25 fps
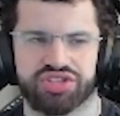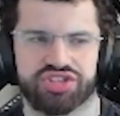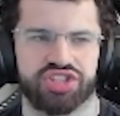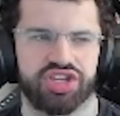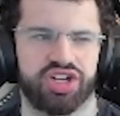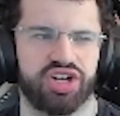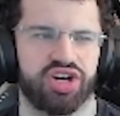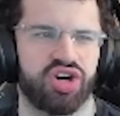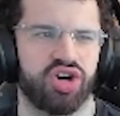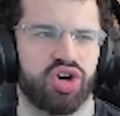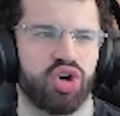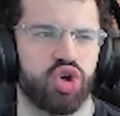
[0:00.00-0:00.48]

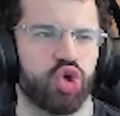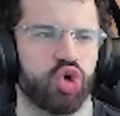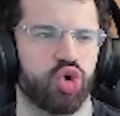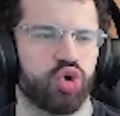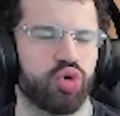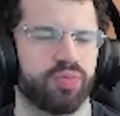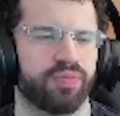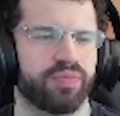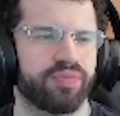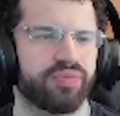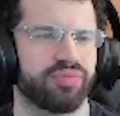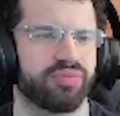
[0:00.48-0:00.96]

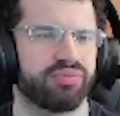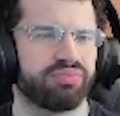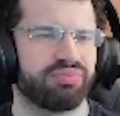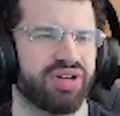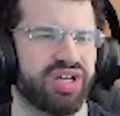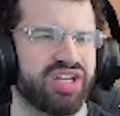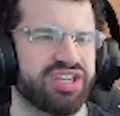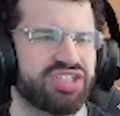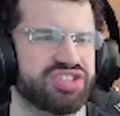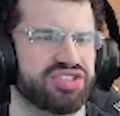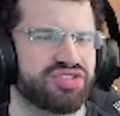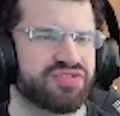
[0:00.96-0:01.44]
So
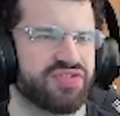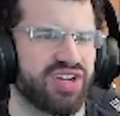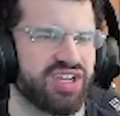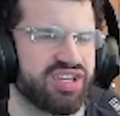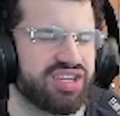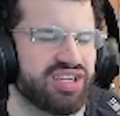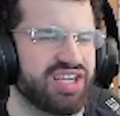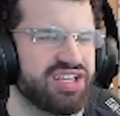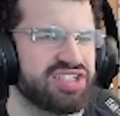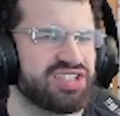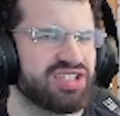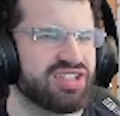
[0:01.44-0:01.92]
by just
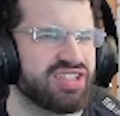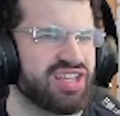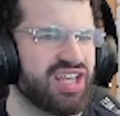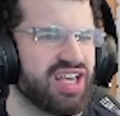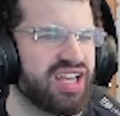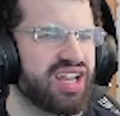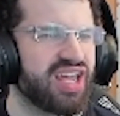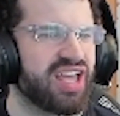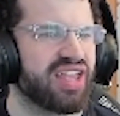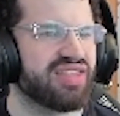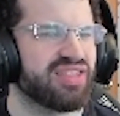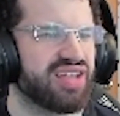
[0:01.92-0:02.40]
recognizing
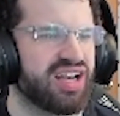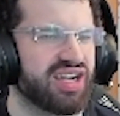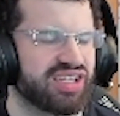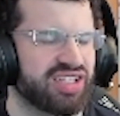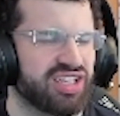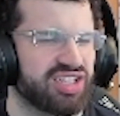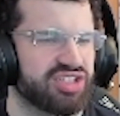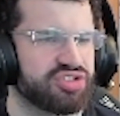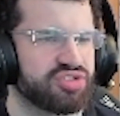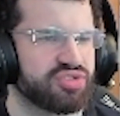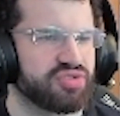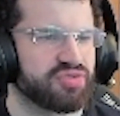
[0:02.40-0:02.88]
that and
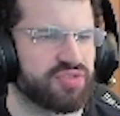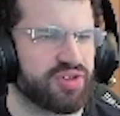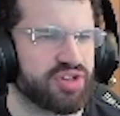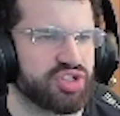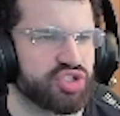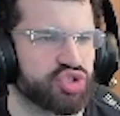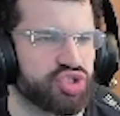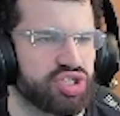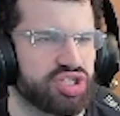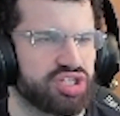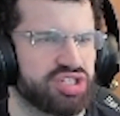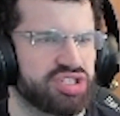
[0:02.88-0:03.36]
not getting too
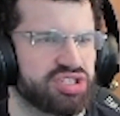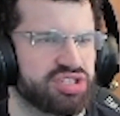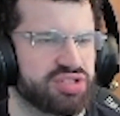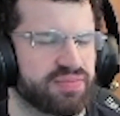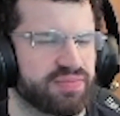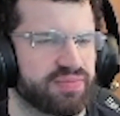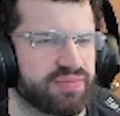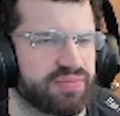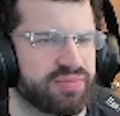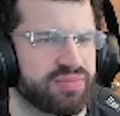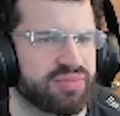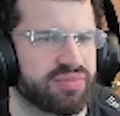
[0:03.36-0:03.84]
frustrated
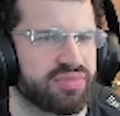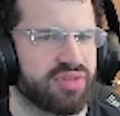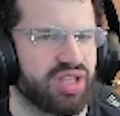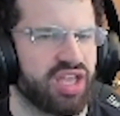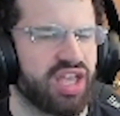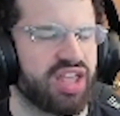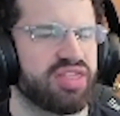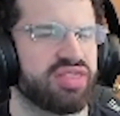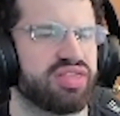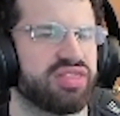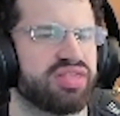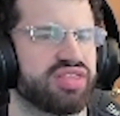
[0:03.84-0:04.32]

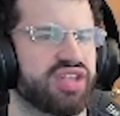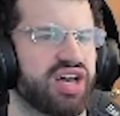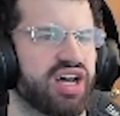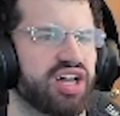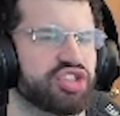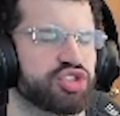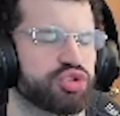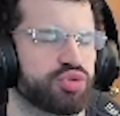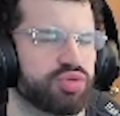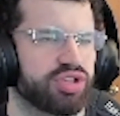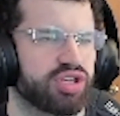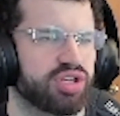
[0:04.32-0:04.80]
and
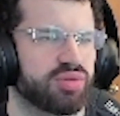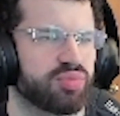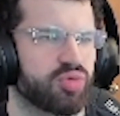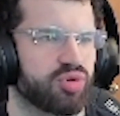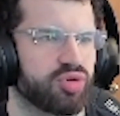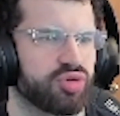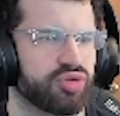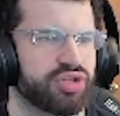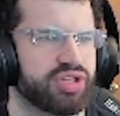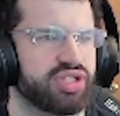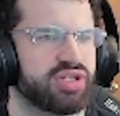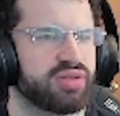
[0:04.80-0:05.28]
not swinging
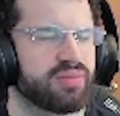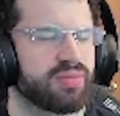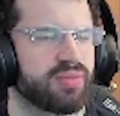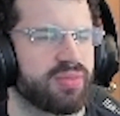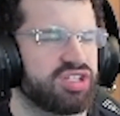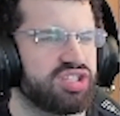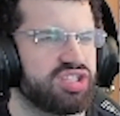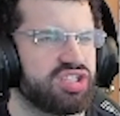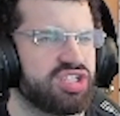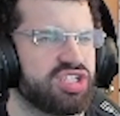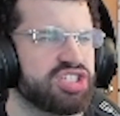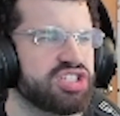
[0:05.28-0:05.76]
poorly,
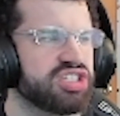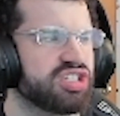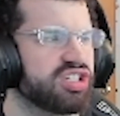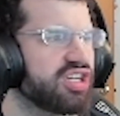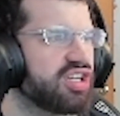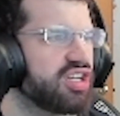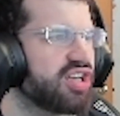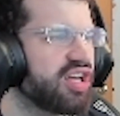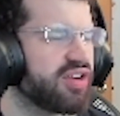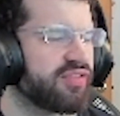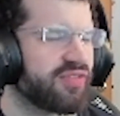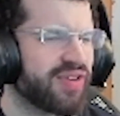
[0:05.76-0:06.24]
he isn't
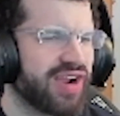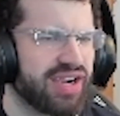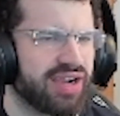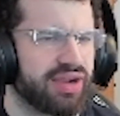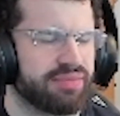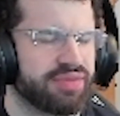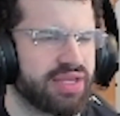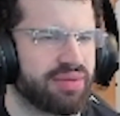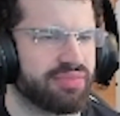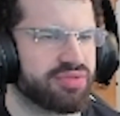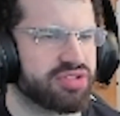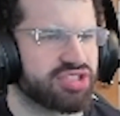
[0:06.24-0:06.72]
gonna
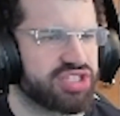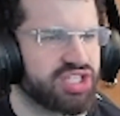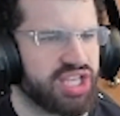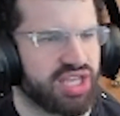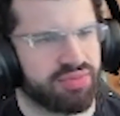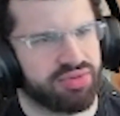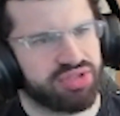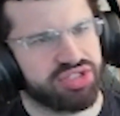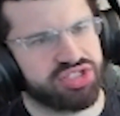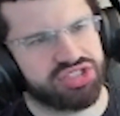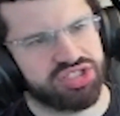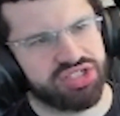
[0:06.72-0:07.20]
rack up that much
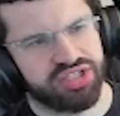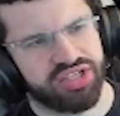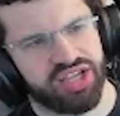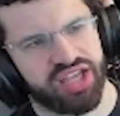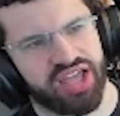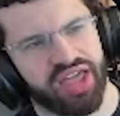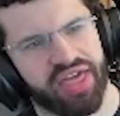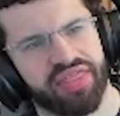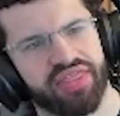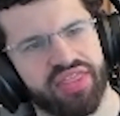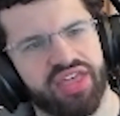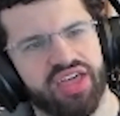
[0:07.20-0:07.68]
damage,
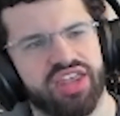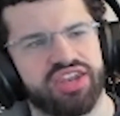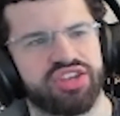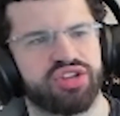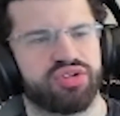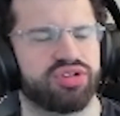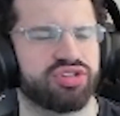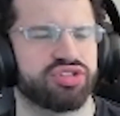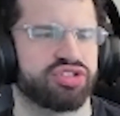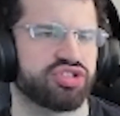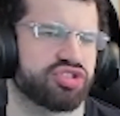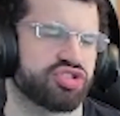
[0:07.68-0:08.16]
and then
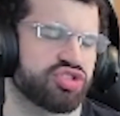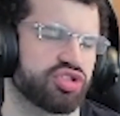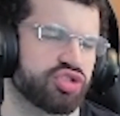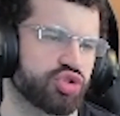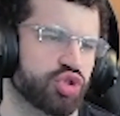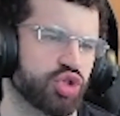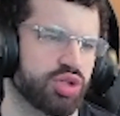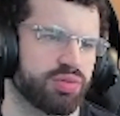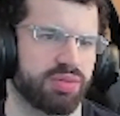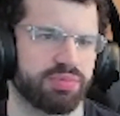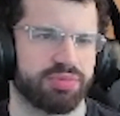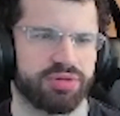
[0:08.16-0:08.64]
you can just
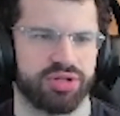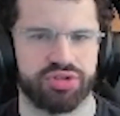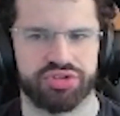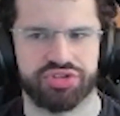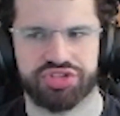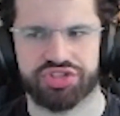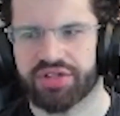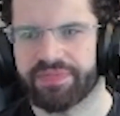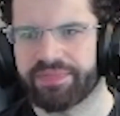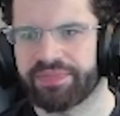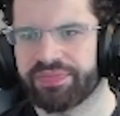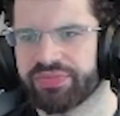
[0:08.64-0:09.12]
destroy him up
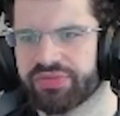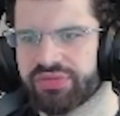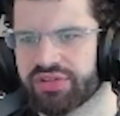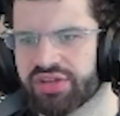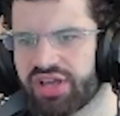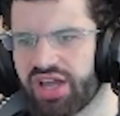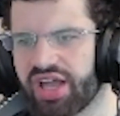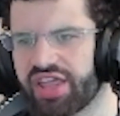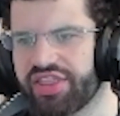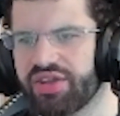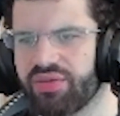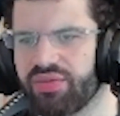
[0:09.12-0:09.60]
close.
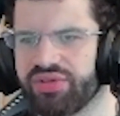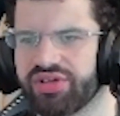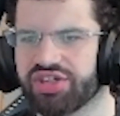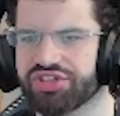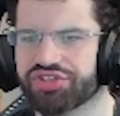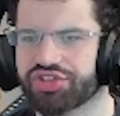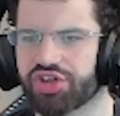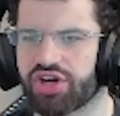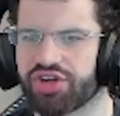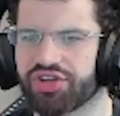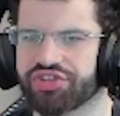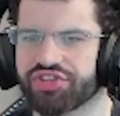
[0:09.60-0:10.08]
And then when he
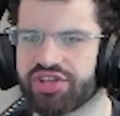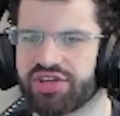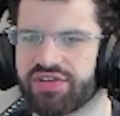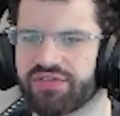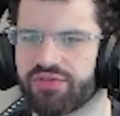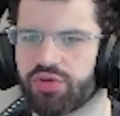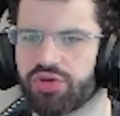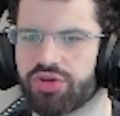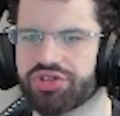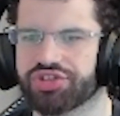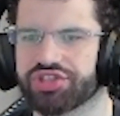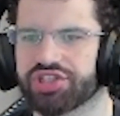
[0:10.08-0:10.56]
has Arsene,
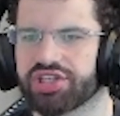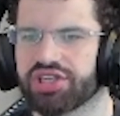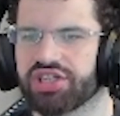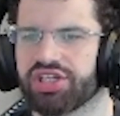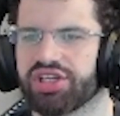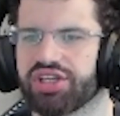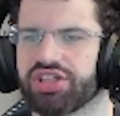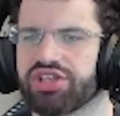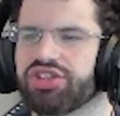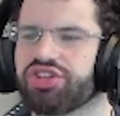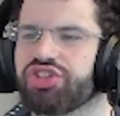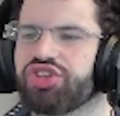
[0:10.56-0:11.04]
of course,
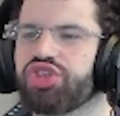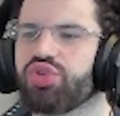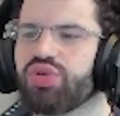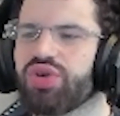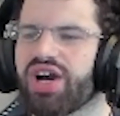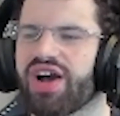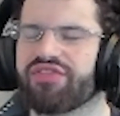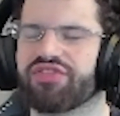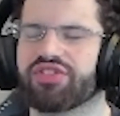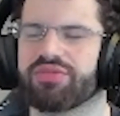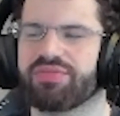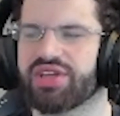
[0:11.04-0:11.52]
you
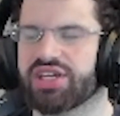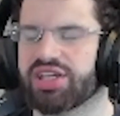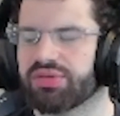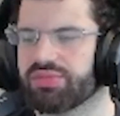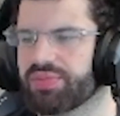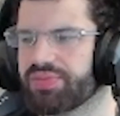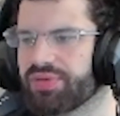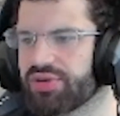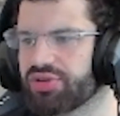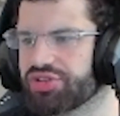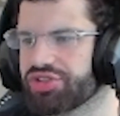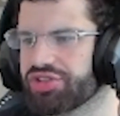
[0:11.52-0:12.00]
have to make
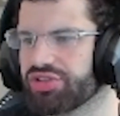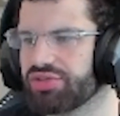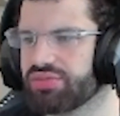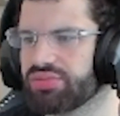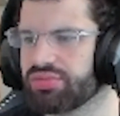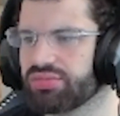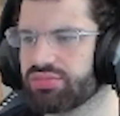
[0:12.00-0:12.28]
him approach you.